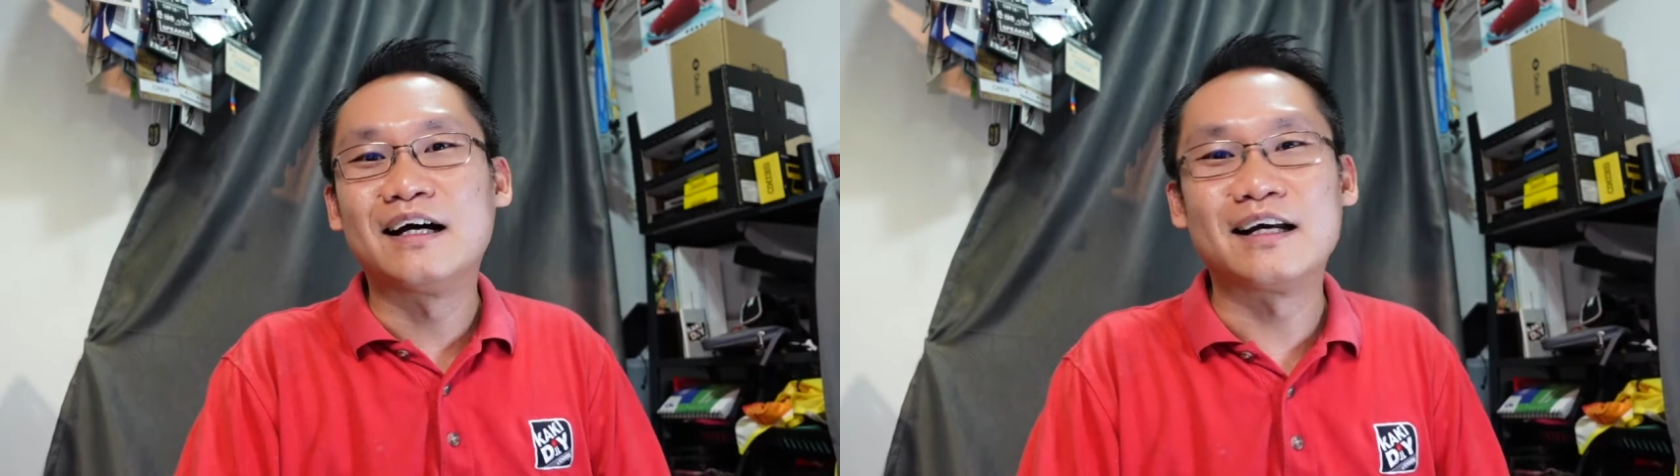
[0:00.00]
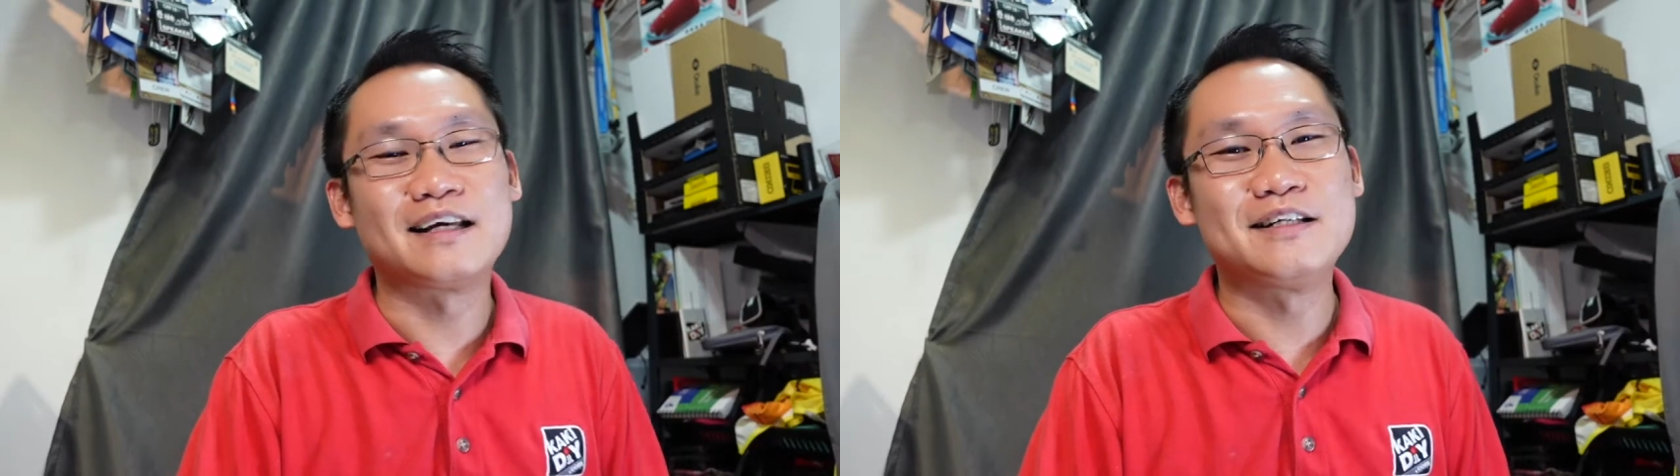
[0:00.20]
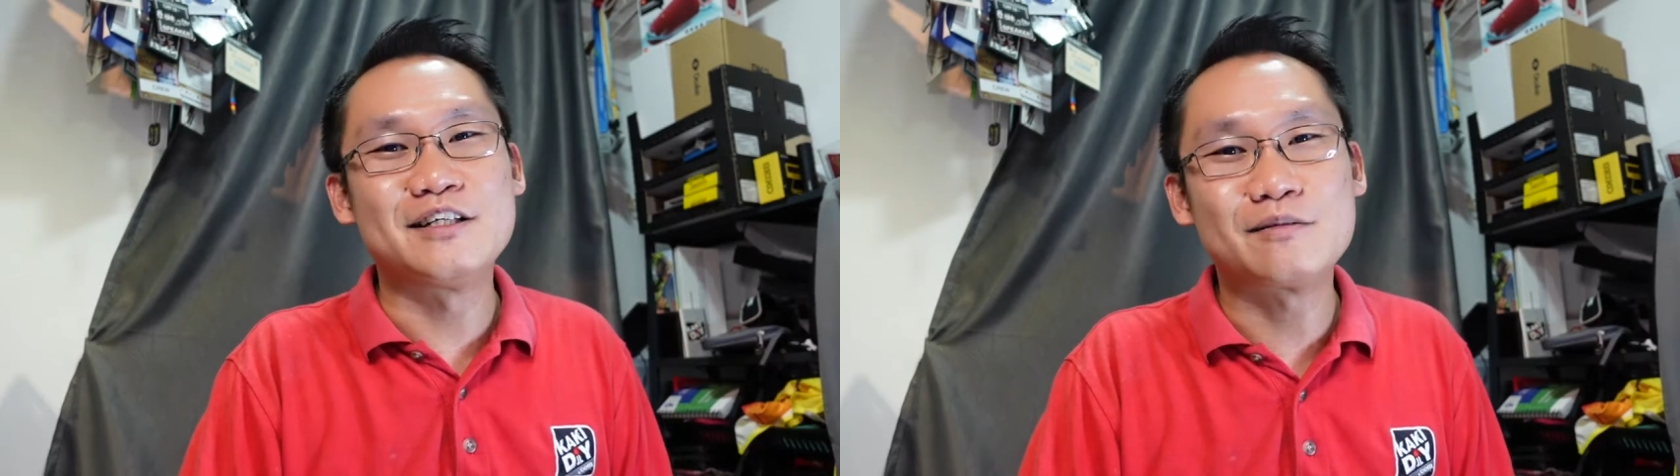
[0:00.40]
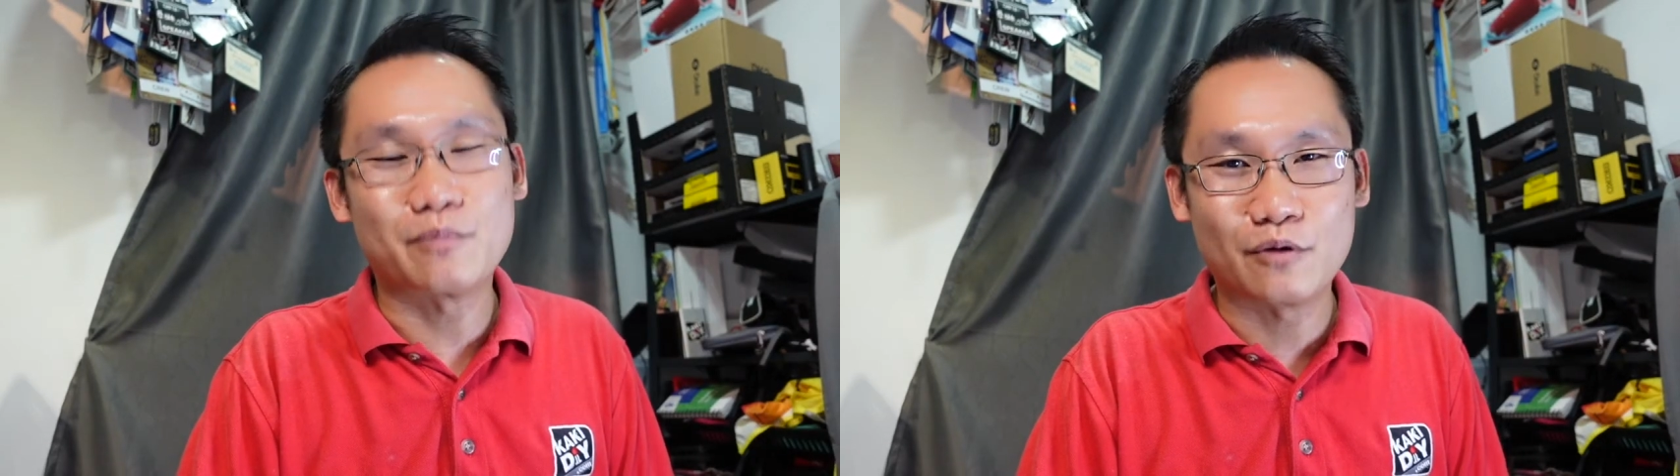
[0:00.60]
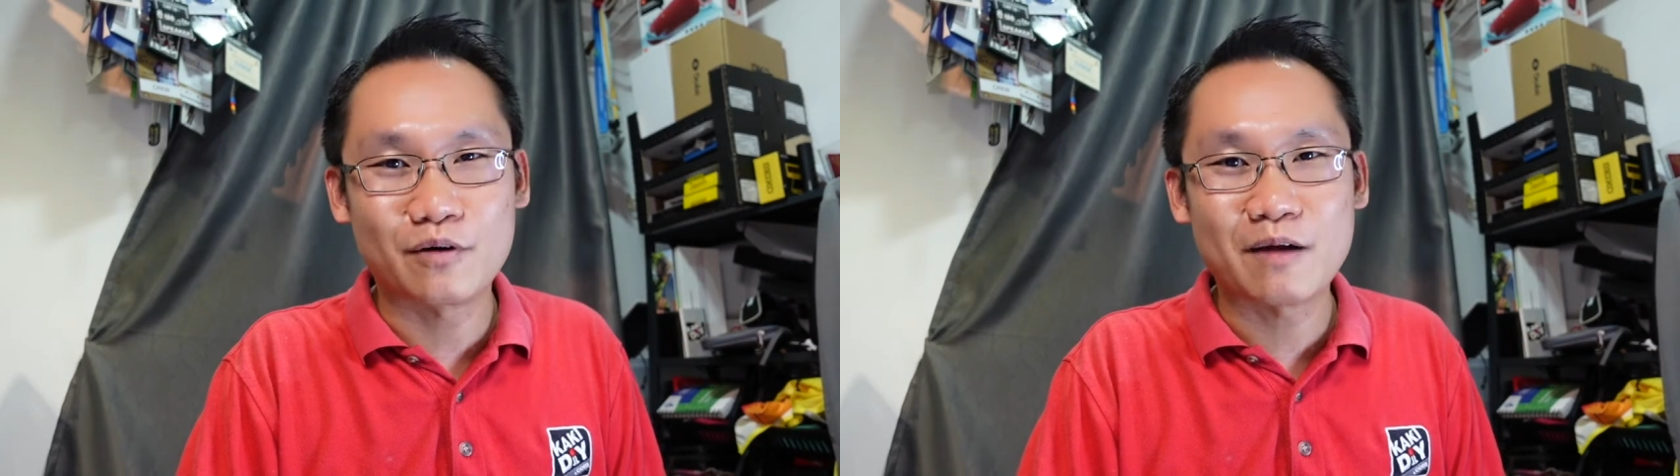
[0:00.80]
I can just
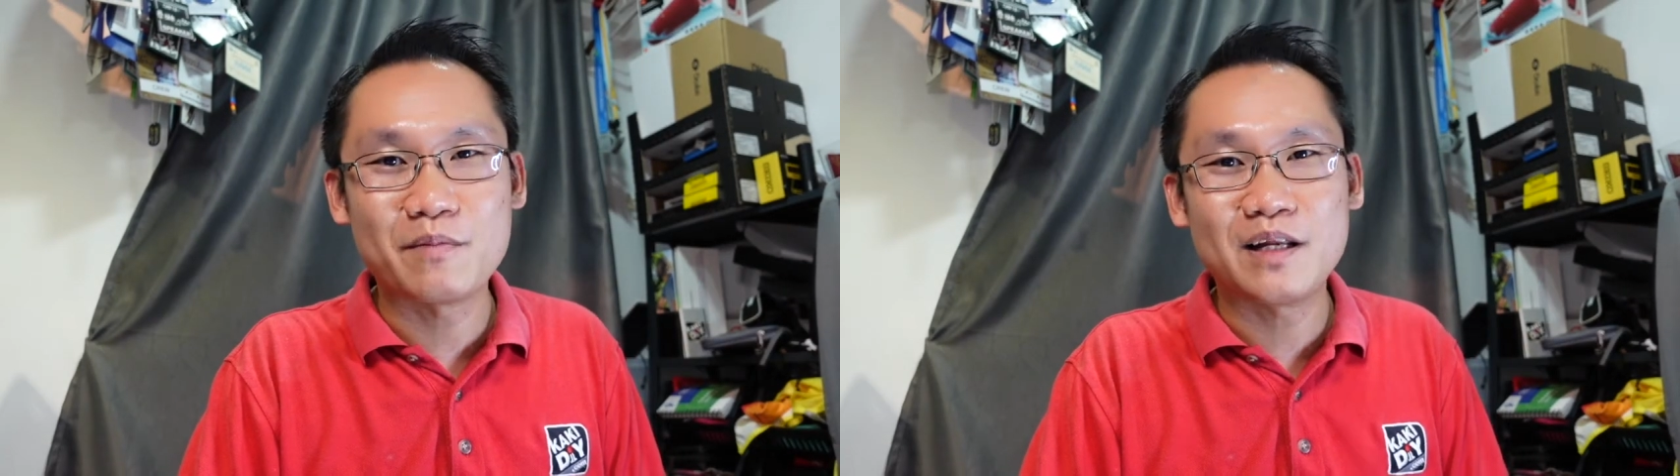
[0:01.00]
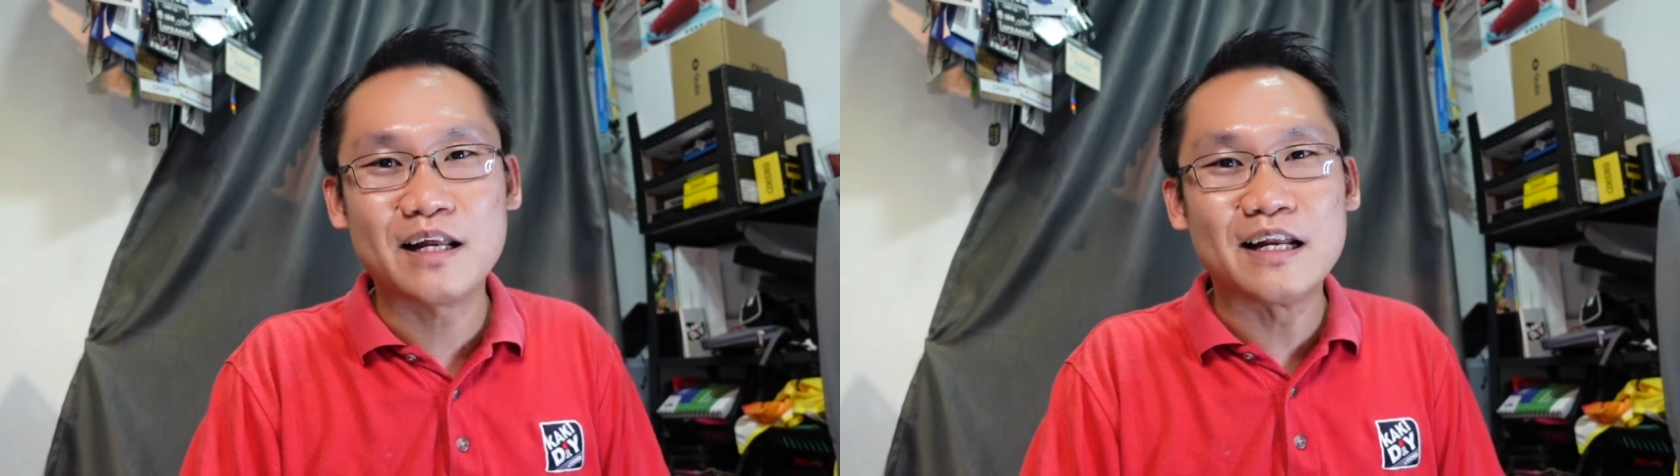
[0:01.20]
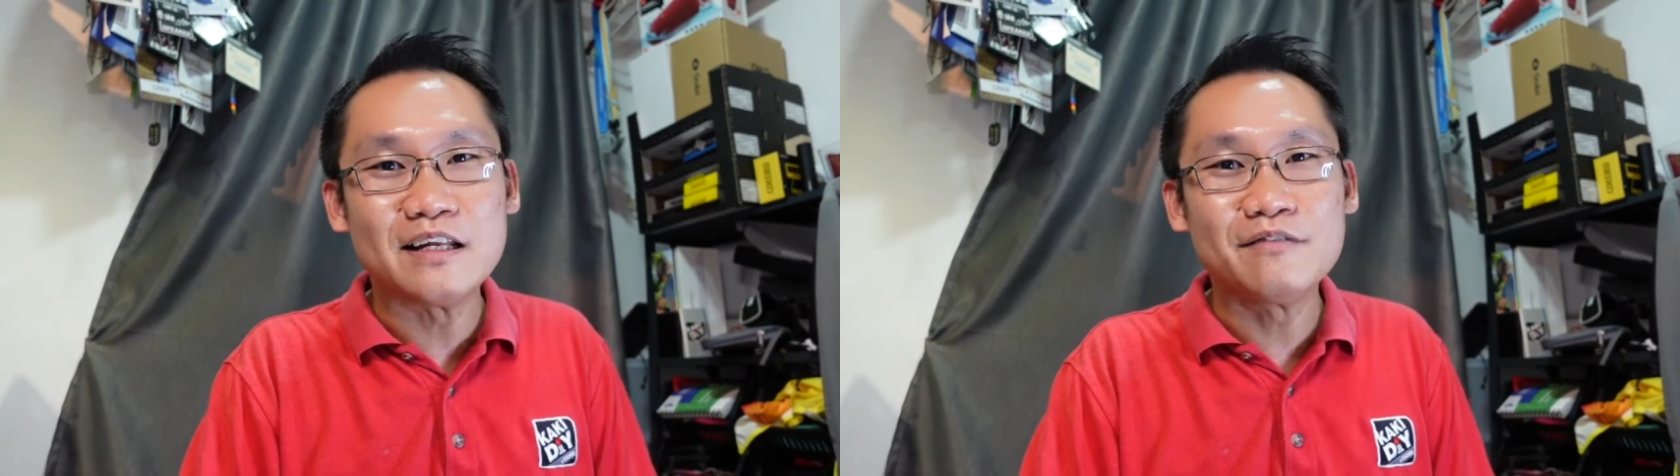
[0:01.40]
program it and